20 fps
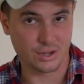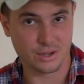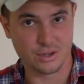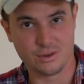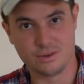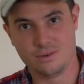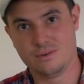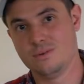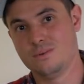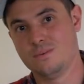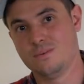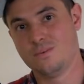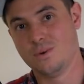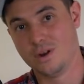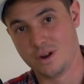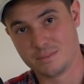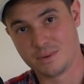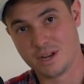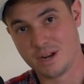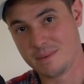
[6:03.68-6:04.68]
you
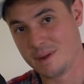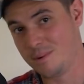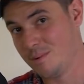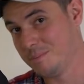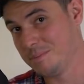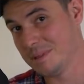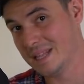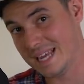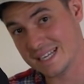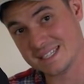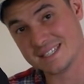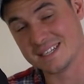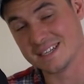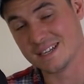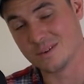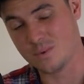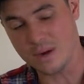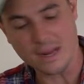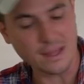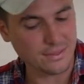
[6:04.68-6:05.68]
what I'm going to be replacing
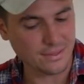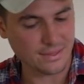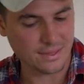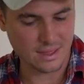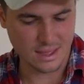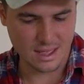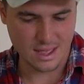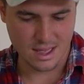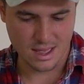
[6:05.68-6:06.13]
it with,